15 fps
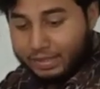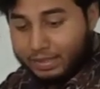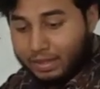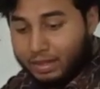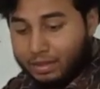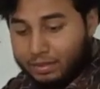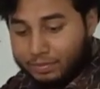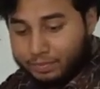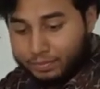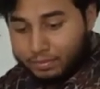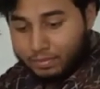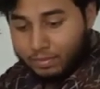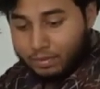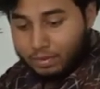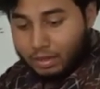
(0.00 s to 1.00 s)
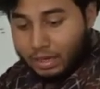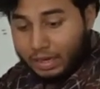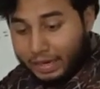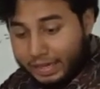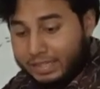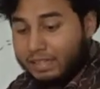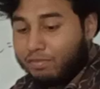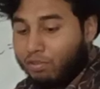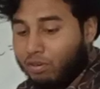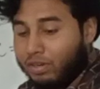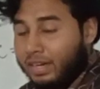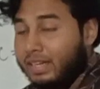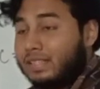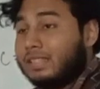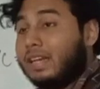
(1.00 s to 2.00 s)
a DC
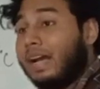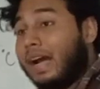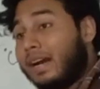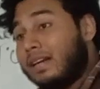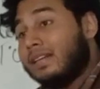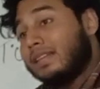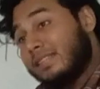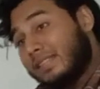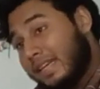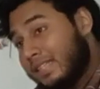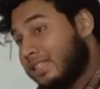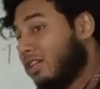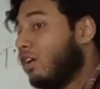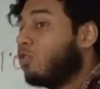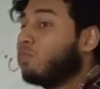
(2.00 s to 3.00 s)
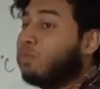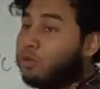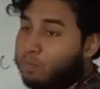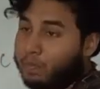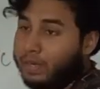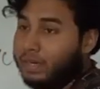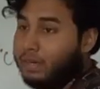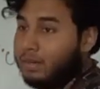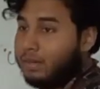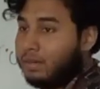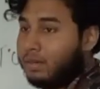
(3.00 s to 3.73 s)
voltage at sensor output pin.